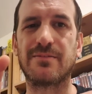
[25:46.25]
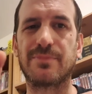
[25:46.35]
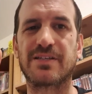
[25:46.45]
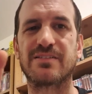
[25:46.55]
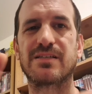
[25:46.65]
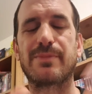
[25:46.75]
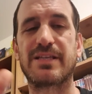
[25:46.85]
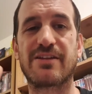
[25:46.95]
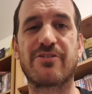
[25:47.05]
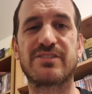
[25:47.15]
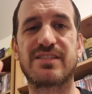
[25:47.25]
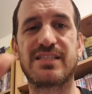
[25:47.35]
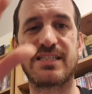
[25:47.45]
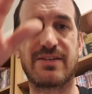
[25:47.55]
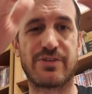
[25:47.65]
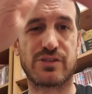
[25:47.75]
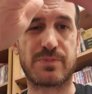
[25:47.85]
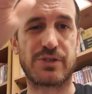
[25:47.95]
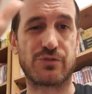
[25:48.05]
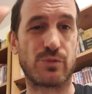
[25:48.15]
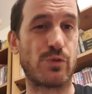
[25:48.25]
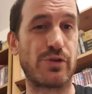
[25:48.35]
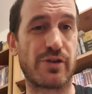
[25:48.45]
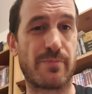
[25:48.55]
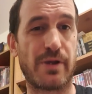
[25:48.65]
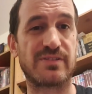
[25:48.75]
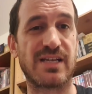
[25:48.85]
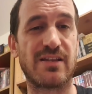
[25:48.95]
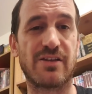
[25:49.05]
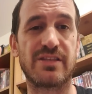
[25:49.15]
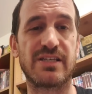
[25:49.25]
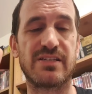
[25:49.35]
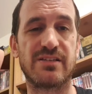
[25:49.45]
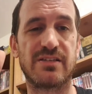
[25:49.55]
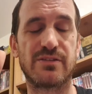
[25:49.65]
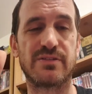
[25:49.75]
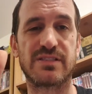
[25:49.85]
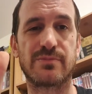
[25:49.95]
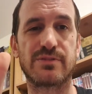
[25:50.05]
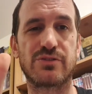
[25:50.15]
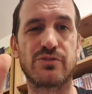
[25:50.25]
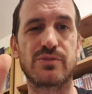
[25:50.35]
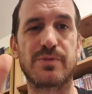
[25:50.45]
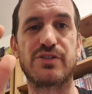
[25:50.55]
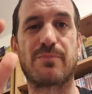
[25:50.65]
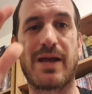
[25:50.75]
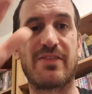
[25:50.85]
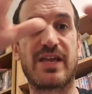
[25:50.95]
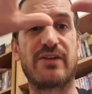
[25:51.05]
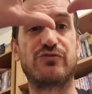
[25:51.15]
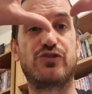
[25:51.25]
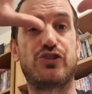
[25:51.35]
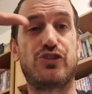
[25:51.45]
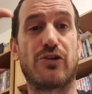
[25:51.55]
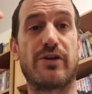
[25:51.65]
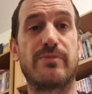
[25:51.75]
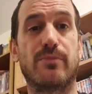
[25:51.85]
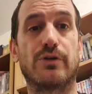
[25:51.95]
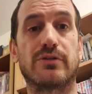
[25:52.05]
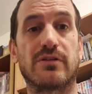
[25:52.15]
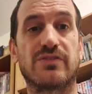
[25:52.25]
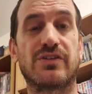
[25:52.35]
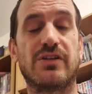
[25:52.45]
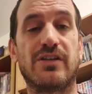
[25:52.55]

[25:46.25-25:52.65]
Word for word: Because, I mean, granted, they did have a nice picture on the wall you could pose at, like they do in some stores, but in Japan, they have giant models